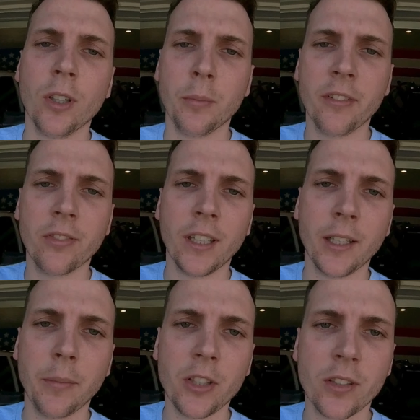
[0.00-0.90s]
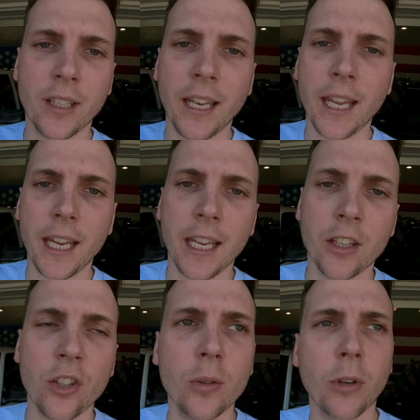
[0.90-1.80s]
We're going to be flying a mission today
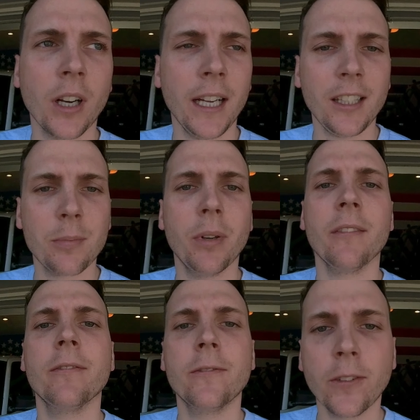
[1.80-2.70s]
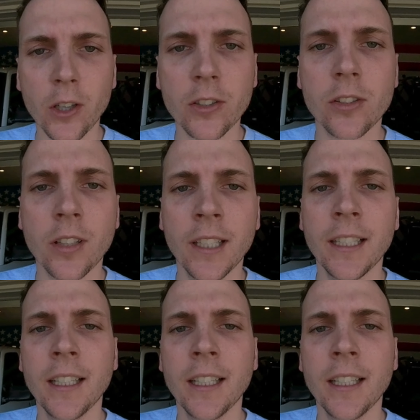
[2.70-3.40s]
in Huber Heights, but first,